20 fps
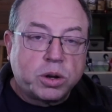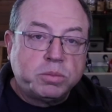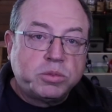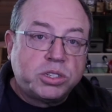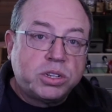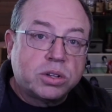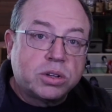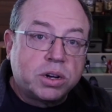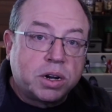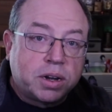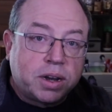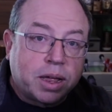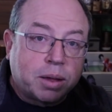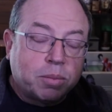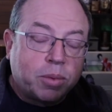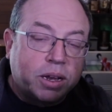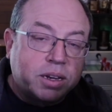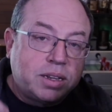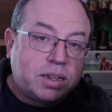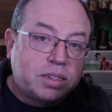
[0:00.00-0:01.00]
I'm still going to take
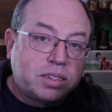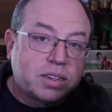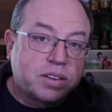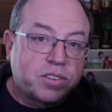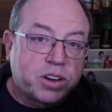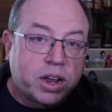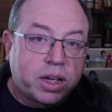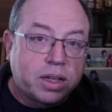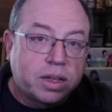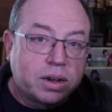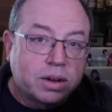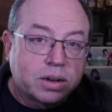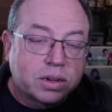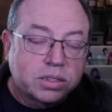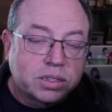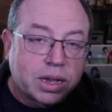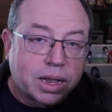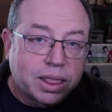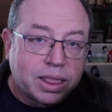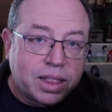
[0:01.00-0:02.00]
my T7i here
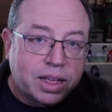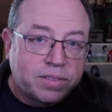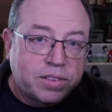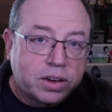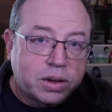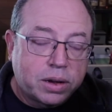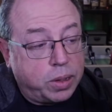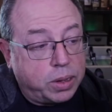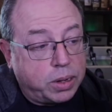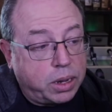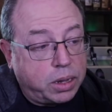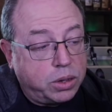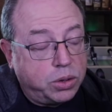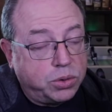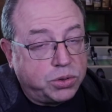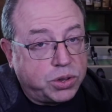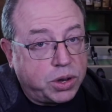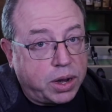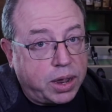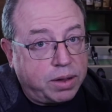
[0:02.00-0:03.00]
because I love it and I
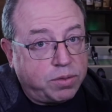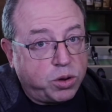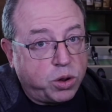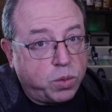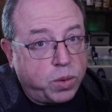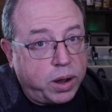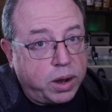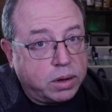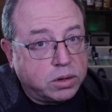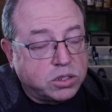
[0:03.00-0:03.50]
use it everywhere.